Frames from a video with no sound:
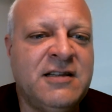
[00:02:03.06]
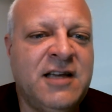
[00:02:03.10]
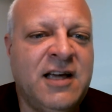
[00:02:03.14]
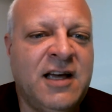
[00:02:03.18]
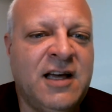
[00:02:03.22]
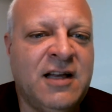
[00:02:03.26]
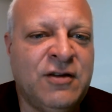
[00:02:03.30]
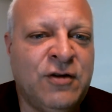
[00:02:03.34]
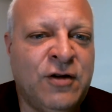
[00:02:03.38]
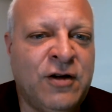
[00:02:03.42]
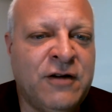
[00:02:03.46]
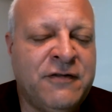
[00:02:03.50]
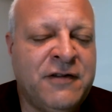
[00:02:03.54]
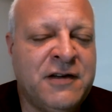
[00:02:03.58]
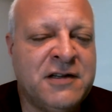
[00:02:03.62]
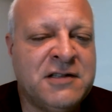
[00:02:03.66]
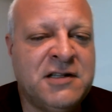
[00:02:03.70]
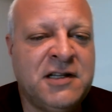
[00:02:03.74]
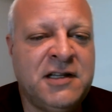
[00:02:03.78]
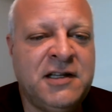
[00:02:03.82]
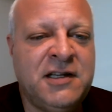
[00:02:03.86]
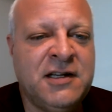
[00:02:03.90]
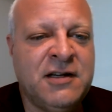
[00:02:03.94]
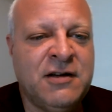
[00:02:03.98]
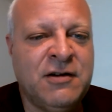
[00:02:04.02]
off as the
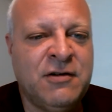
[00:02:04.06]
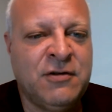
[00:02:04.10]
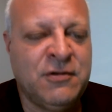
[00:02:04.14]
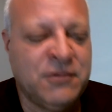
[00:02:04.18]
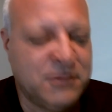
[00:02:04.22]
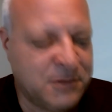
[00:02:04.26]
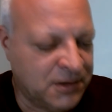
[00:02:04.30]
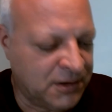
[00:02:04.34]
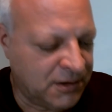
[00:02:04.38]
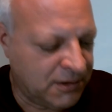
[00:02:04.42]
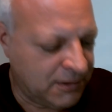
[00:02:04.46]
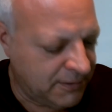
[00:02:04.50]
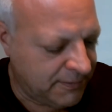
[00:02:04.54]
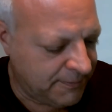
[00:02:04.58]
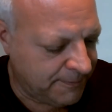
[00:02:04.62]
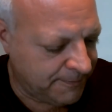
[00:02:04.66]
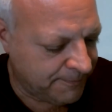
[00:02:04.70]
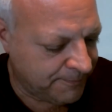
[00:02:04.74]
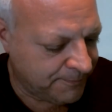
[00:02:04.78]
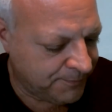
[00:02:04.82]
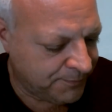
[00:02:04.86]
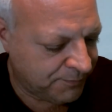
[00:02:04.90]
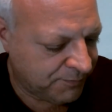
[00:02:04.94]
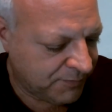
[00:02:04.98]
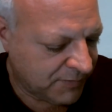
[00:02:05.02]
year goes on.
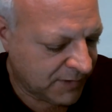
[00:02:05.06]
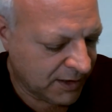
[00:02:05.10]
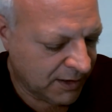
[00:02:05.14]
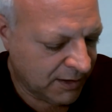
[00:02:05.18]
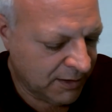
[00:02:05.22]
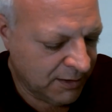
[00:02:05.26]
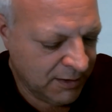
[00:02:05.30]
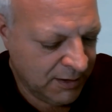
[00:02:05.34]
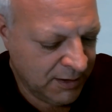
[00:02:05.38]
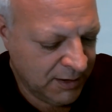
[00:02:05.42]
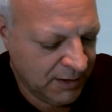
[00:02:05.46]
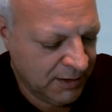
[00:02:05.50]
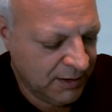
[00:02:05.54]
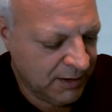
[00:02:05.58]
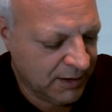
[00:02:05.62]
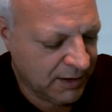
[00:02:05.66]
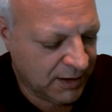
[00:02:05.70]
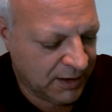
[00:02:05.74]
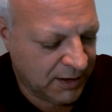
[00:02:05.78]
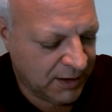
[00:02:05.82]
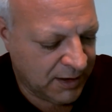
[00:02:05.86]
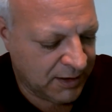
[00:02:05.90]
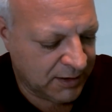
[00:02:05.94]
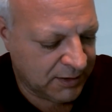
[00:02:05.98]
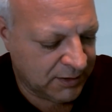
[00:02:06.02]

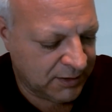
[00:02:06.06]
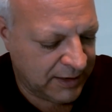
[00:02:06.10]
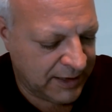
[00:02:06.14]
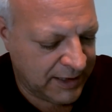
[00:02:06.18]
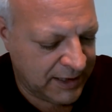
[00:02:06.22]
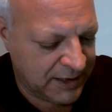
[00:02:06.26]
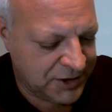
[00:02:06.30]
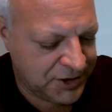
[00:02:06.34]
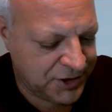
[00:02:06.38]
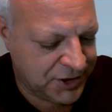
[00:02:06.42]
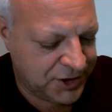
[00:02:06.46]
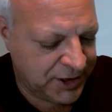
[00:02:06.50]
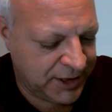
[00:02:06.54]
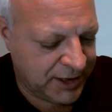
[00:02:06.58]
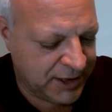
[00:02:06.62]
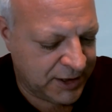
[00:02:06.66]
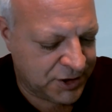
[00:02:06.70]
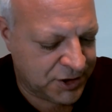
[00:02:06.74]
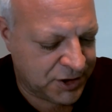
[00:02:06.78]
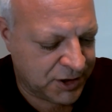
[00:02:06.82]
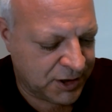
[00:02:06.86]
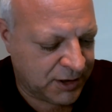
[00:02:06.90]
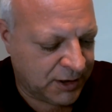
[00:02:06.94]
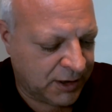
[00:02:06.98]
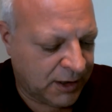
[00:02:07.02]
Last year,
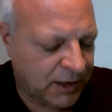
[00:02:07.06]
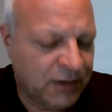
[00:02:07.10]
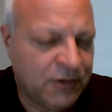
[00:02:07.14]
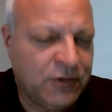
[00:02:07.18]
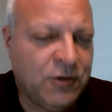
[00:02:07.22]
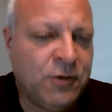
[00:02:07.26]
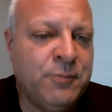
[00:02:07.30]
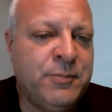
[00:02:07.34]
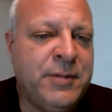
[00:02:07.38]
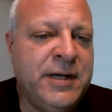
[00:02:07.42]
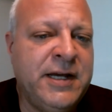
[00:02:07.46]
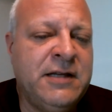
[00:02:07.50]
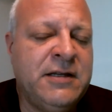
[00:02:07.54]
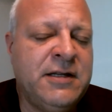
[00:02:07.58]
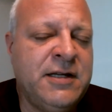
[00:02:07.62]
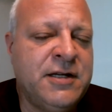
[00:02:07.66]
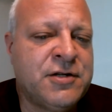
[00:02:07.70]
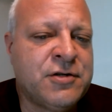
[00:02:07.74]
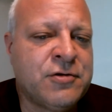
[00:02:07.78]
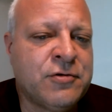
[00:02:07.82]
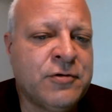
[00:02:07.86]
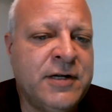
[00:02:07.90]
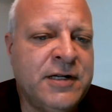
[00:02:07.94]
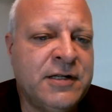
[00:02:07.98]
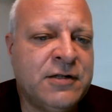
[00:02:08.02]
Chicago beat
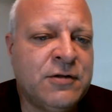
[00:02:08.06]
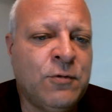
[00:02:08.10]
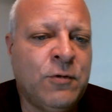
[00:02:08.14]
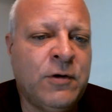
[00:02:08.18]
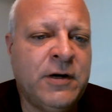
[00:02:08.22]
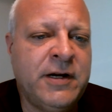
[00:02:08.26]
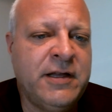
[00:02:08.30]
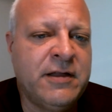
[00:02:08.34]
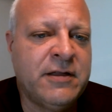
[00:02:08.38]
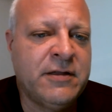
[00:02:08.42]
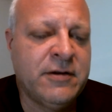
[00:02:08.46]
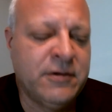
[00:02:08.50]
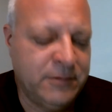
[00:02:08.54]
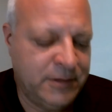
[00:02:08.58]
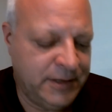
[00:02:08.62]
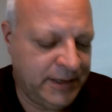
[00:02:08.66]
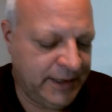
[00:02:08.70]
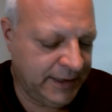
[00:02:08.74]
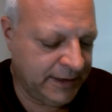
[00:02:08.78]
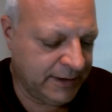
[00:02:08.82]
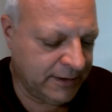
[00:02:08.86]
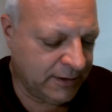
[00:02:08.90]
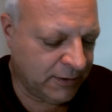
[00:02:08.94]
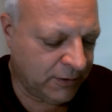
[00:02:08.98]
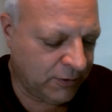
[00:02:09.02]
Detroit 20-13
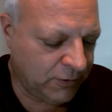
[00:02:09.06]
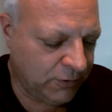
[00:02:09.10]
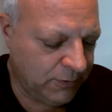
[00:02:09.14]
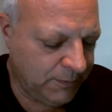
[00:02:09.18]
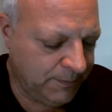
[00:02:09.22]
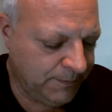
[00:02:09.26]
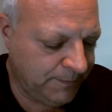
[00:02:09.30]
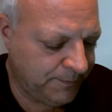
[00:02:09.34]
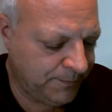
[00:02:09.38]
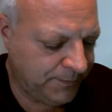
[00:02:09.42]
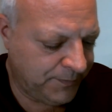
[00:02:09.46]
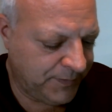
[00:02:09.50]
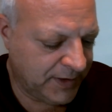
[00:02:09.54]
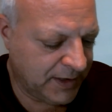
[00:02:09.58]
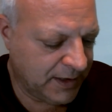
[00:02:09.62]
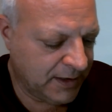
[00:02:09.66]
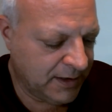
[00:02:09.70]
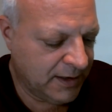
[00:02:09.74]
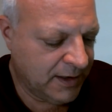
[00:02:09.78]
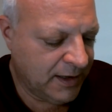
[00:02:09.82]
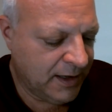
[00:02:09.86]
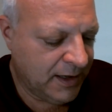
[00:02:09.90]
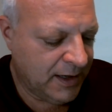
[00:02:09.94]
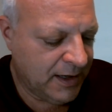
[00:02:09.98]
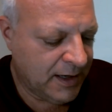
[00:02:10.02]
at home,
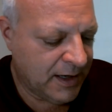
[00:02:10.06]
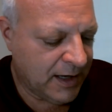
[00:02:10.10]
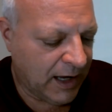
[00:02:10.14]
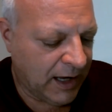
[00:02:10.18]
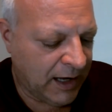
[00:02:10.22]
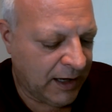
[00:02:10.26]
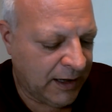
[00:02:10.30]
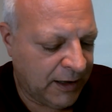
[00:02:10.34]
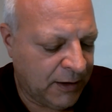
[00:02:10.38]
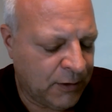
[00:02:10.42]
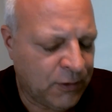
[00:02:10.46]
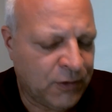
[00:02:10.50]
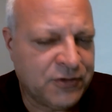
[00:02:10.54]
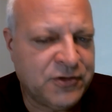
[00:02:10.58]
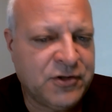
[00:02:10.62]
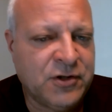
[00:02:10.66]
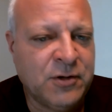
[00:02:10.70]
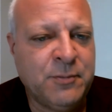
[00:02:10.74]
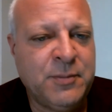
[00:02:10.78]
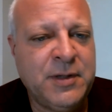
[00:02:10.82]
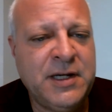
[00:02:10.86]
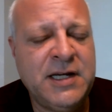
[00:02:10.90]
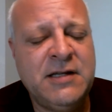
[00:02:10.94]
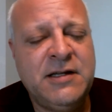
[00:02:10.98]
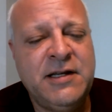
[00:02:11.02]
and they also
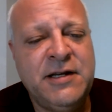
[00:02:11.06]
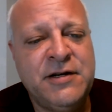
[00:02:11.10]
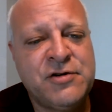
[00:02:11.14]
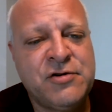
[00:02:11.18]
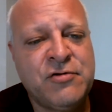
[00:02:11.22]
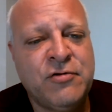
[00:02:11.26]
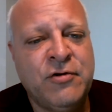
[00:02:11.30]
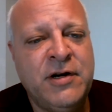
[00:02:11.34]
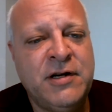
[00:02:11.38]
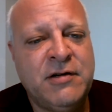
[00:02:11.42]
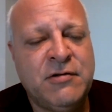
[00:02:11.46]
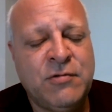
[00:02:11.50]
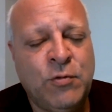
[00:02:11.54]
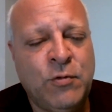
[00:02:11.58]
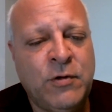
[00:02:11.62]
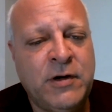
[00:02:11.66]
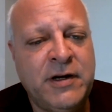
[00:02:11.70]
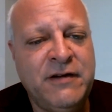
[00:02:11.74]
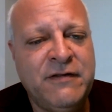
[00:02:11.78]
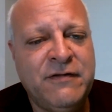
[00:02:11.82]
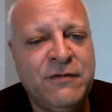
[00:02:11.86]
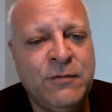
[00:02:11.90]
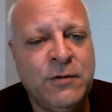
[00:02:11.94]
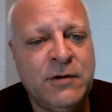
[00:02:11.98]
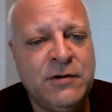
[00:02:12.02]
beat Detroit
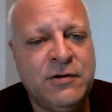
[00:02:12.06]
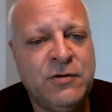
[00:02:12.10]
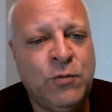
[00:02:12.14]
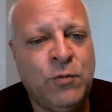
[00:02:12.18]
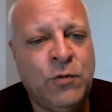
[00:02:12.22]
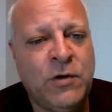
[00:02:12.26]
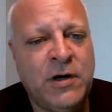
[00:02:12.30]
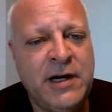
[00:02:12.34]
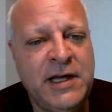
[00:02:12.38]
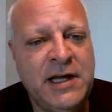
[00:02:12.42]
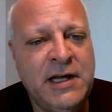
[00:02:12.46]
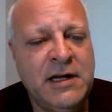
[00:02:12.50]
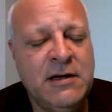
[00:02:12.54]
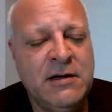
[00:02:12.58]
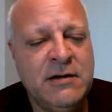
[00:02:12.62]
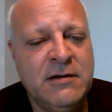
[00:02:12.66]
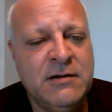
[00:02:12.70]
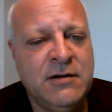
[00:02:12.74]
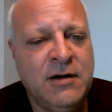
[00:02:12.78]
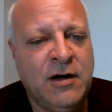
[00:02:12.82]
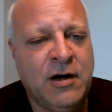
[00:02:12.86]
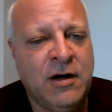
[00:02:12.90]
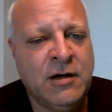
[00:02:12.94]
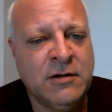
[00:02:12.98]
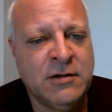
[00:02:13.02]
24-20
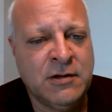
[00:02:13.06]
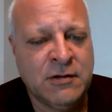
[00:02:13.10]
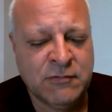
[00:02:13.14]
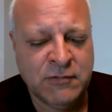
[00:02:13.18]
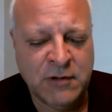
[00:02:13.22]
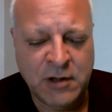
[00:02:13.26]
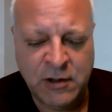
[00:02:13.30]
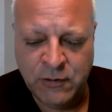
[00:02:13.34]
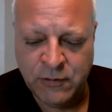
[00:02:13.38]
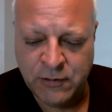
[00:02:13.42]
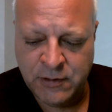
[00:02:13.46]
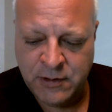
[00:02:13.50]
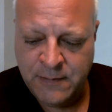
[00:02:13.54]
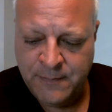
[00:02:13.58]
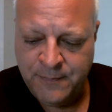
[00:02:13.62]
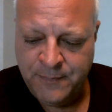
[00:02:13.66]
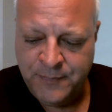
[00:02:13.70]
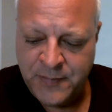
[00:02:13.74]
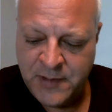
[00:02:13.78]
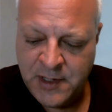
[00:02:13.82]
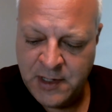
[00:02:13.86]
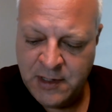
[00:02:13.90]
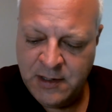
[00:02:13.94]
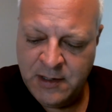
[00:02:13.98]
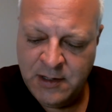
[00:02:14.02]
on the road.
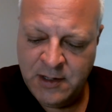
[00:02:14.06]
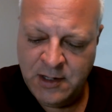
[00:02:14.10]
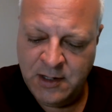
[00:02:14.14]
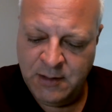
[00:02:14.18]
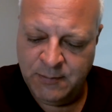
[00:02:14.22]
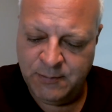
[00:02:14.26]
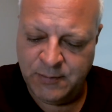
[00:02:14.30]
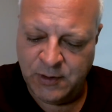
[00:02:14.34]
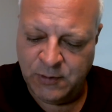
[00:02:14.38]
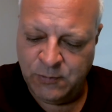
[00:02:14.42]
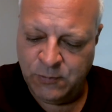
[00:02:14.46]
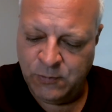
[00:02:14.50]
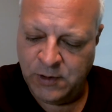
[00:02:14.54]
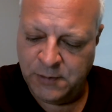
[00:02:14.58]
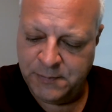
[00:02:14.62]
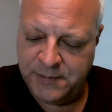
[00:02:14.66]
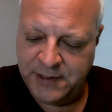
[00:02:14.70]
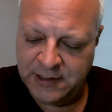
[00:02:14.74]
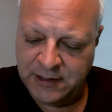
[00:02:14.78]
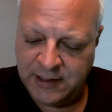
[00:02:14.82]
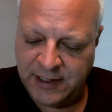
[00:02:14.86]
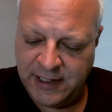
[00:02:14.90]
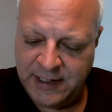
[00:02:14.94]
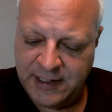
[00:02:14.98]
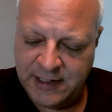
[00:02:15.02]
But what we
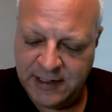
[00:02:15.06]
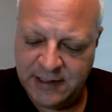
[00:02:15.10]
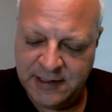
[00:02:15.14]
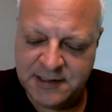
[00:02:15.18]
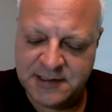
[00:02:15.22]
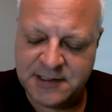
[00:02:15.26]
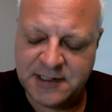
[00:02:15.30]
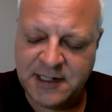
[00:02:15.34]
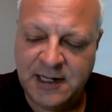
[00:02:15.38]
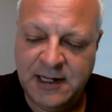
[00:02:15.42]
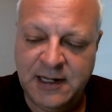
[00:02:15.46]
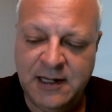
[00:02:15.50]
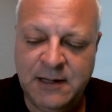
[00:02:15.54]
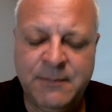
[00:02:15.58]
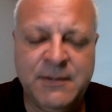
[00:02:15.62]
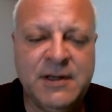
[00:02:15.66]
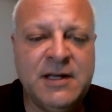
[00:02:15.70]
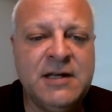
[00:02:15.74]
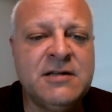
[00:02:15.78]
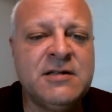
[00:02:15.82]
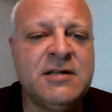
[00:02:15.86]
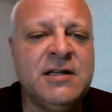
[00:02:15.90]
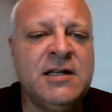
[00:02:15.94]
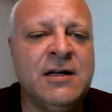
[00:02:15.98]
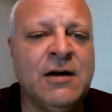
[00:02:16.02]
like in this game is
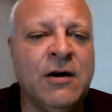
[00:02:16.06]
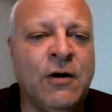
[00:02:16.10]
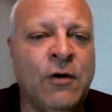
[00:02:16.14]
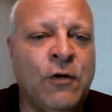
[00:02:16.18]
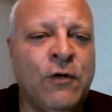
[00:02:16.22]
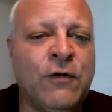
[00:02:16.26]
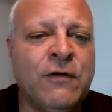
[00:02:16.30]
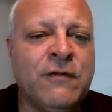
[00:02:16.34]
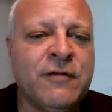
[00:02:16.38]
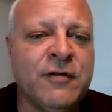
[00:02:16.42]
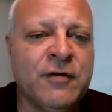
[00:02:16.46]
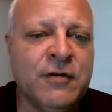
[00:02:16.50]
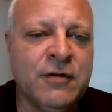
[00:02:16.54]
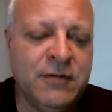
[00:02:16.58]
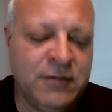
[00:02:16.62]
the over